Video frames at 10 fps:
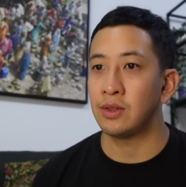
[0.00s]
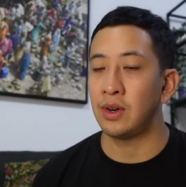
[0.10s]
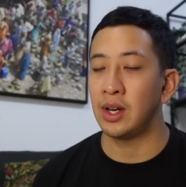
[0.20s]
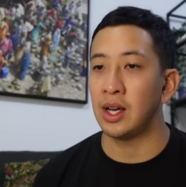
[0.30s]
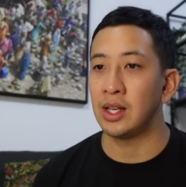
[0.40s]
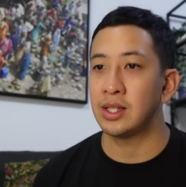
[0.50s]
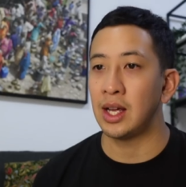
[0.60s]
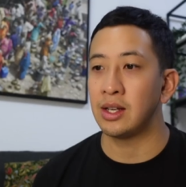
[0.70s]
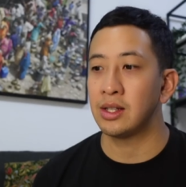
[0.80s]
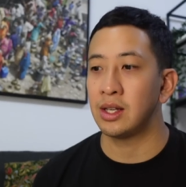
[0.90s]
those very early
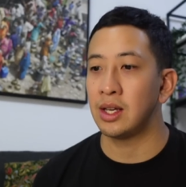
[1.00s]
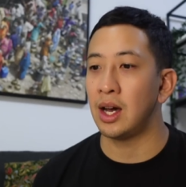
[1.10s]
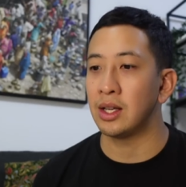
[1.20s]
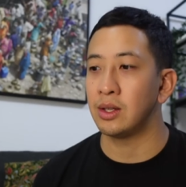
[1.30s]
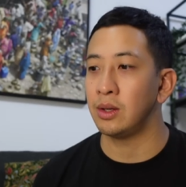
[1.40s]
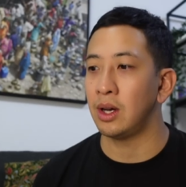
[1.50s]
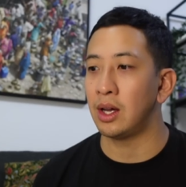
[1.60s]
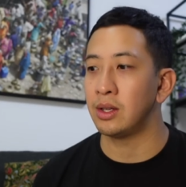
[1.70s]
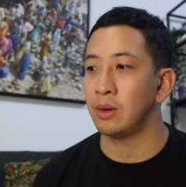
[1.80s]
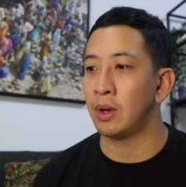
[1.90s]
stages. So yeah, I do
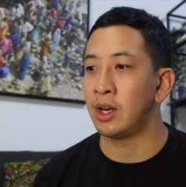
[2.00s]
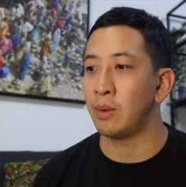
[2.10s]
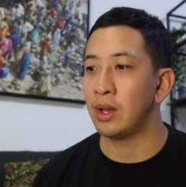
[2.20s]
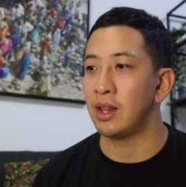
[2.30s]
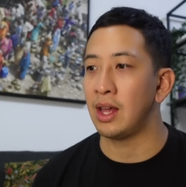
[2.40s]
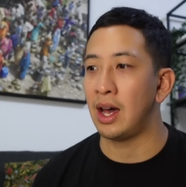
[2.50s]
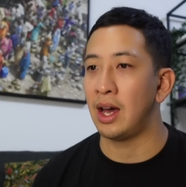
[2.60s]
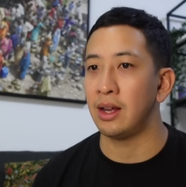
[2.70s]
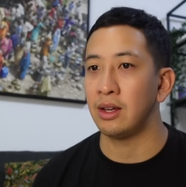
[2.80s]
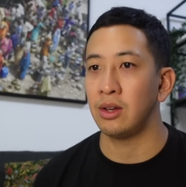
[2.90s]
I do wonder whether
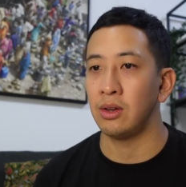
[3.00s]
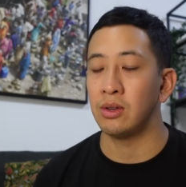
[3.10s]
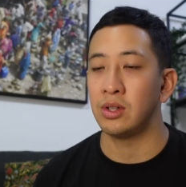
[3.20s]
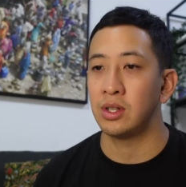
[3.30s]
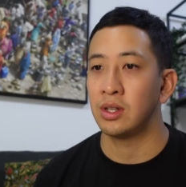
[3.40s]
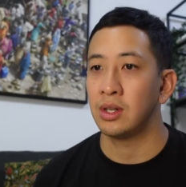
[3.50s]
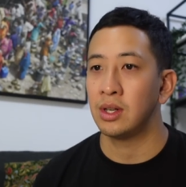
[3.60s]
that had a huge